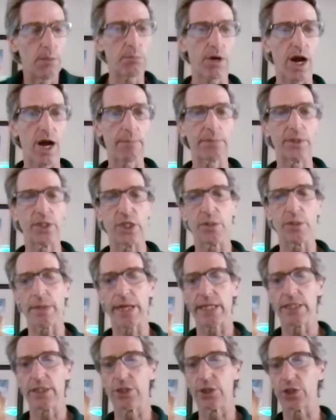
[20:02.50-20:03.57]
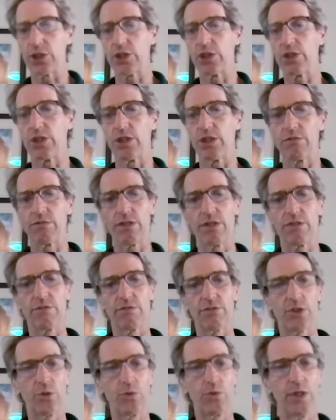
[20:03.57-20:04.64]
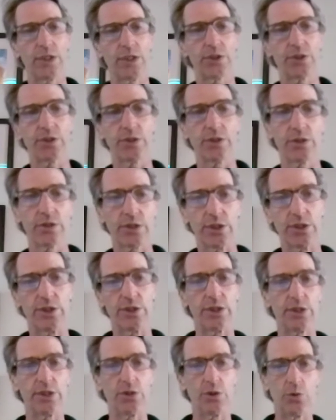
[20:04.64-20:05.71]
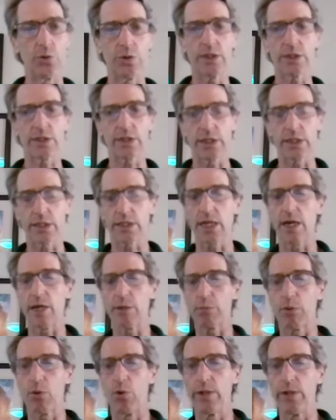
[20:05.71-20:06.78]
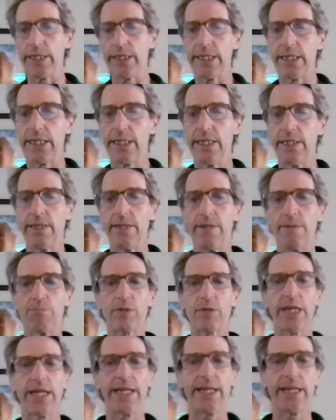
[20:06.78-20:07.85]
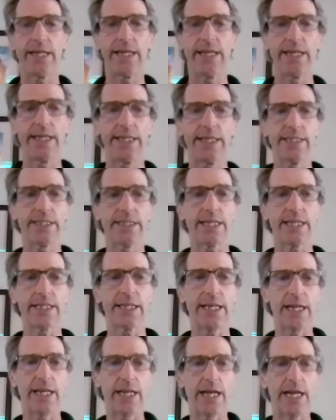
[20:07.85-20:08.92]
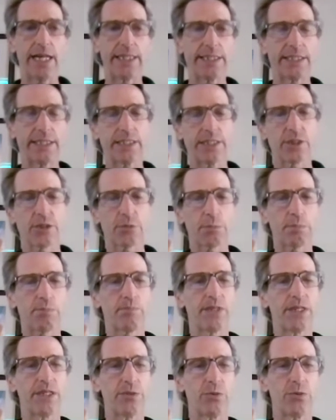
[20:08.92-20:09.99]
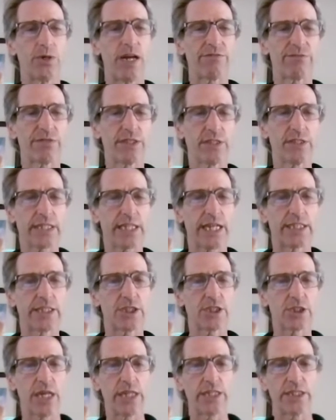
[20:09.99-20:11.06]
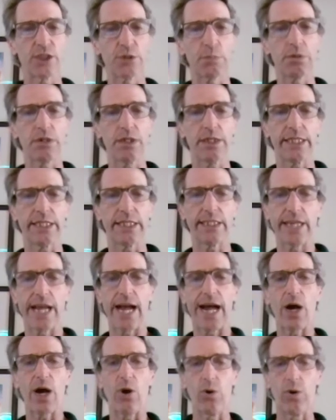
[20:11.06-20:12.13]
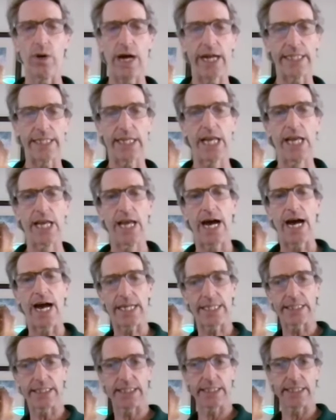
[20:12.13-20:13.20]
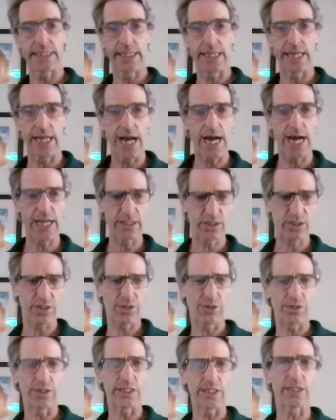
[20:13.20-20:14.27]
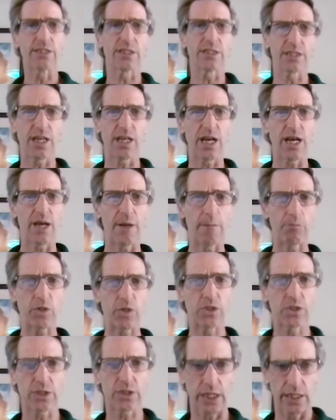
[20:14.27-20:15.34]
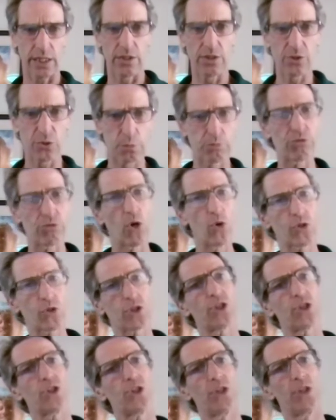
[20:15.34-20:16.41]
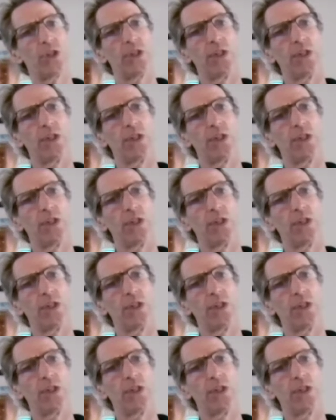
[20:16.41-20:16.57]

property manager of 230 units at that point. And I feel like I just played it out. I did not turn into that sales broker